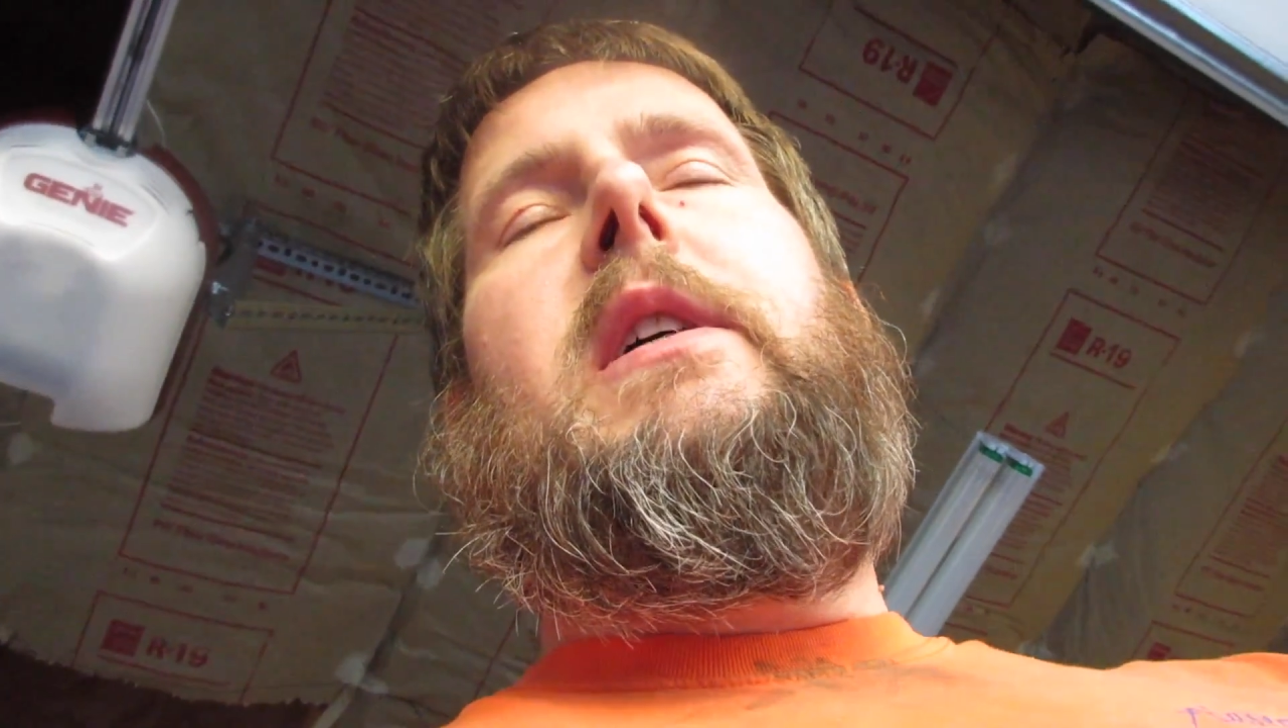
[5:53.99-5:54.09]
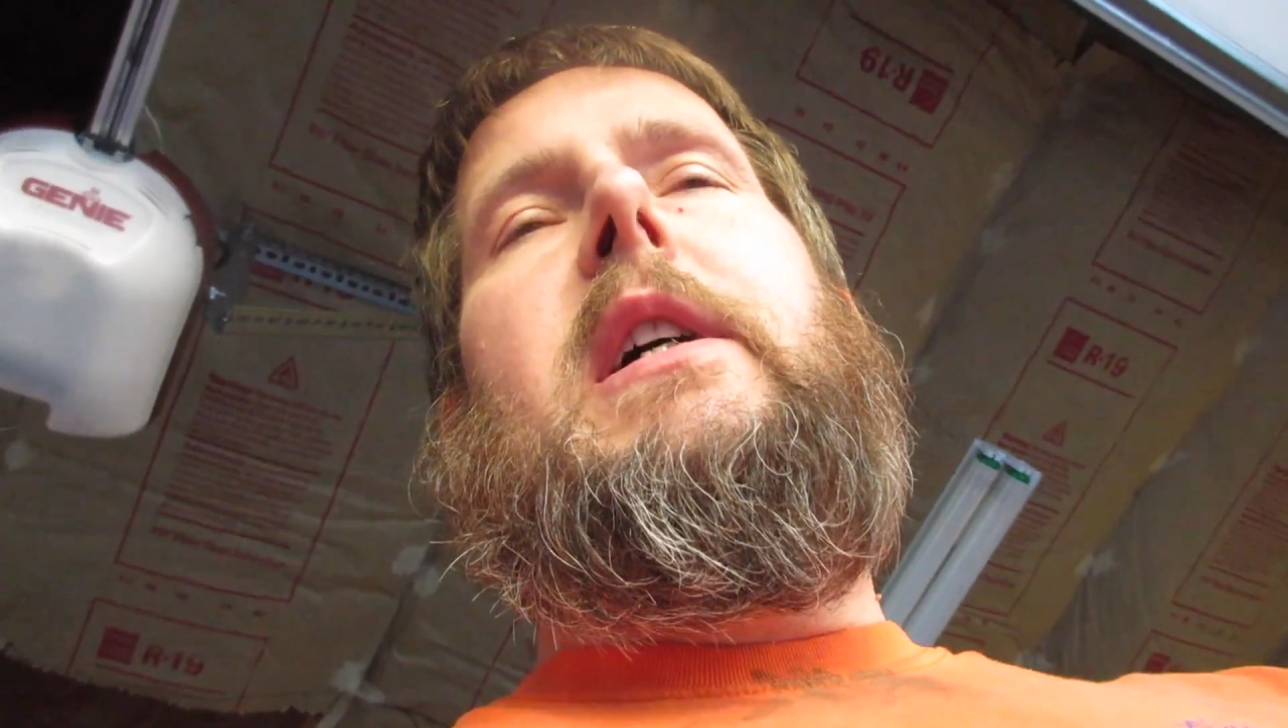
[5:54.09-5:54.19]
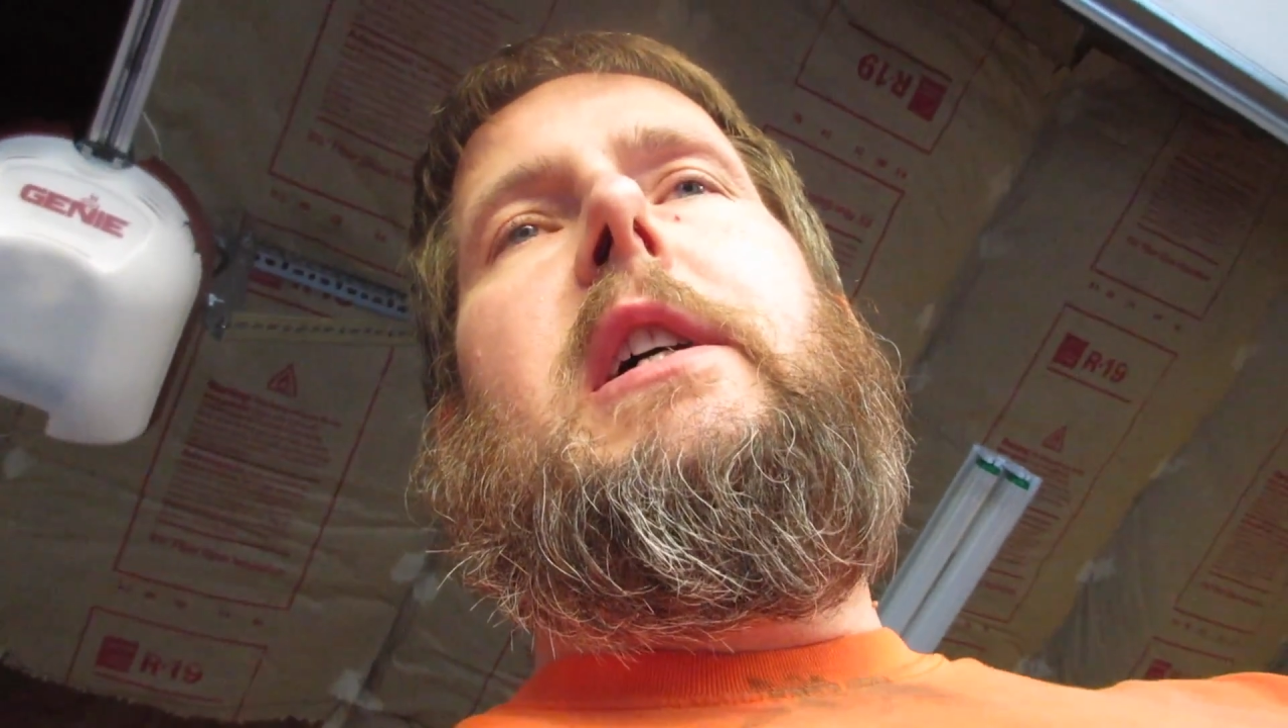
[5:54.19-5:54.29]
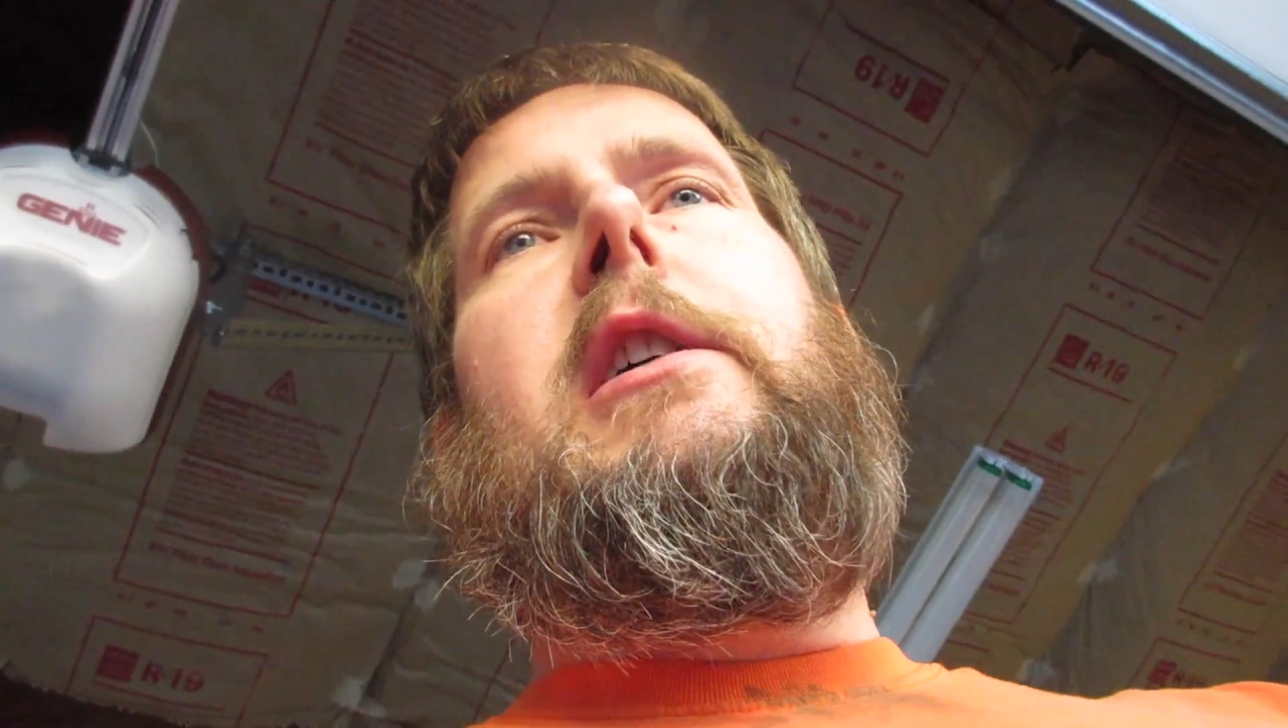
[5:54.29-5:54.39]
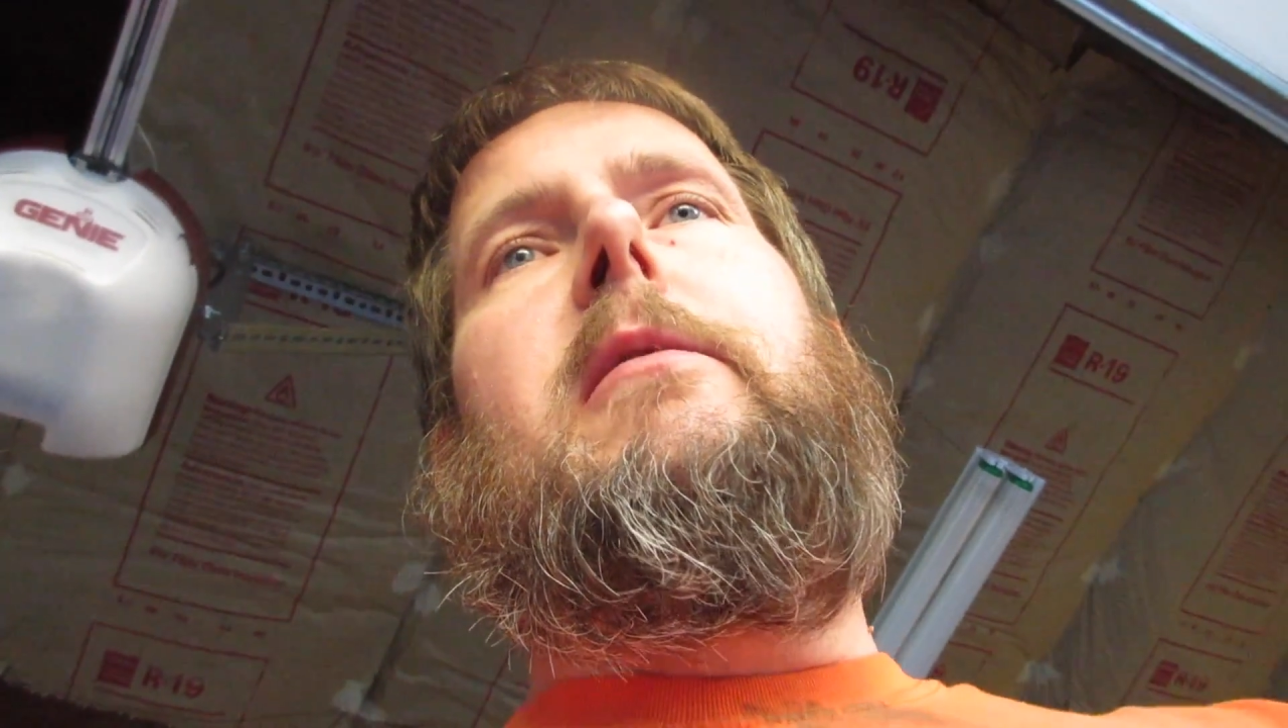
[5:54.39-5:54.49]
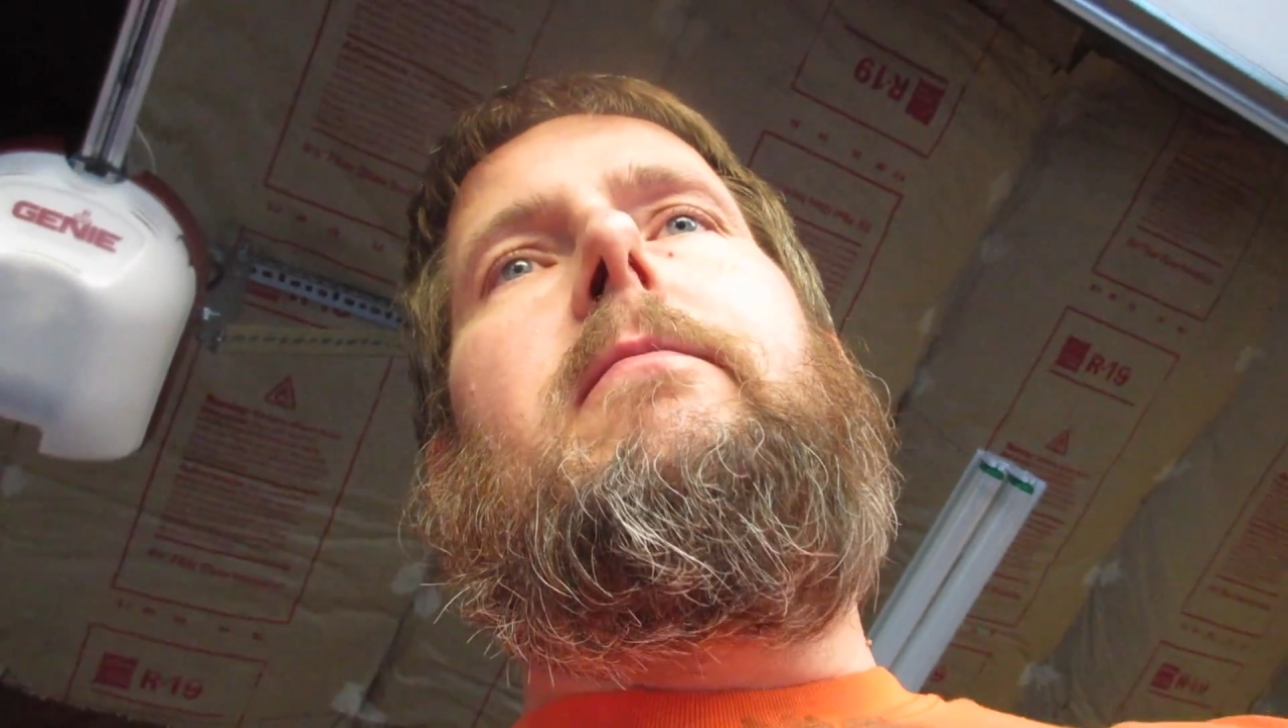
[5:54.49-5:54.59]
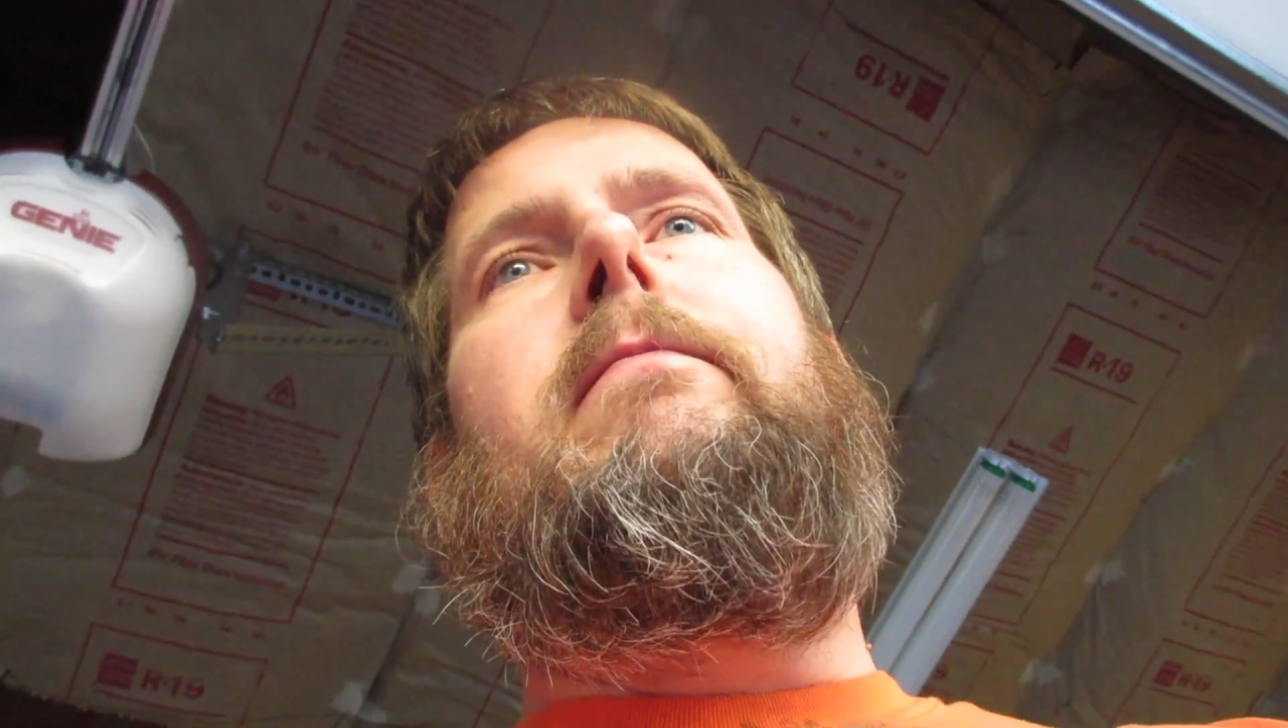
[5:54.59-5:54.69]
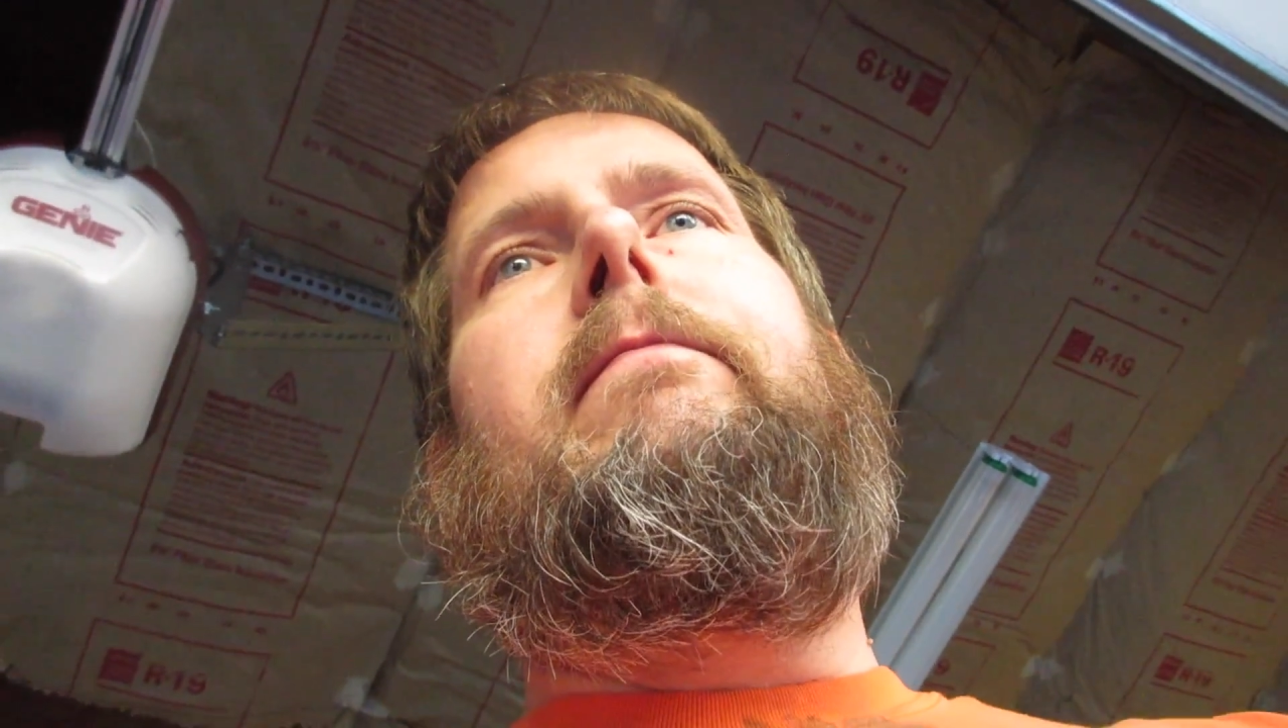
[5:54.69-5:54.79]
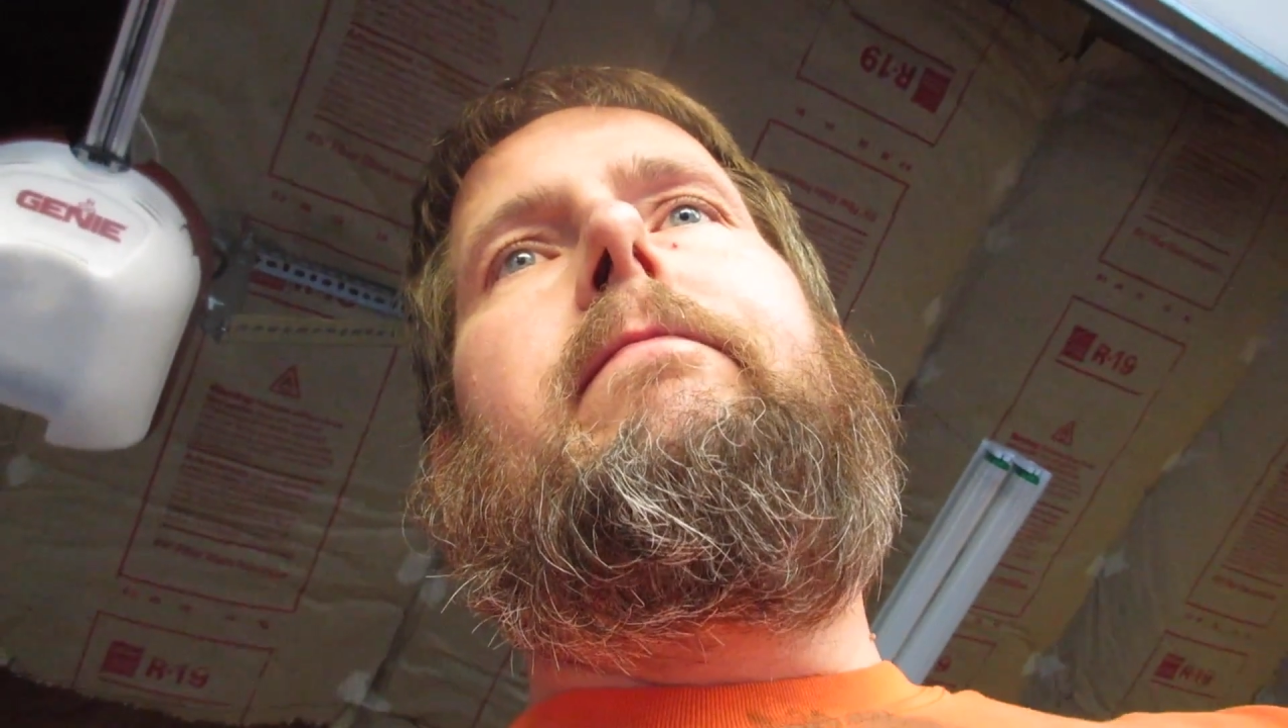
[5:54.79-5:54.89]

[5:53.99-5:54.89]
um,